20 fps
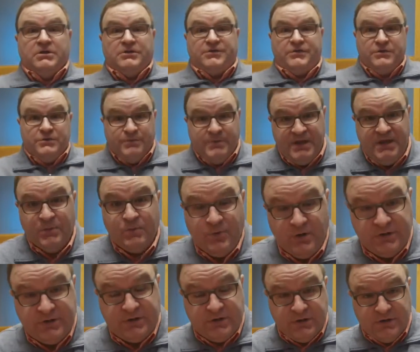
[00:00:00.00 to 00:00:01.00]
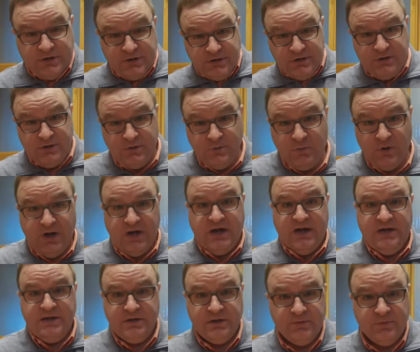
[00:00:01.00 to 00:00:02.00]
So you may wonder
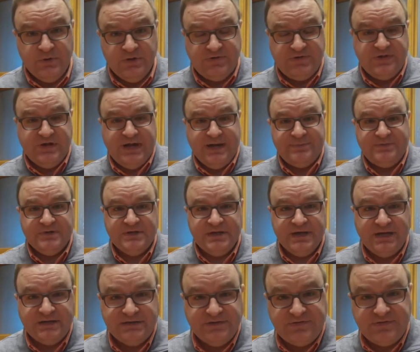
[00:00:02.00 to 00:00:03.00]
why we stopped and got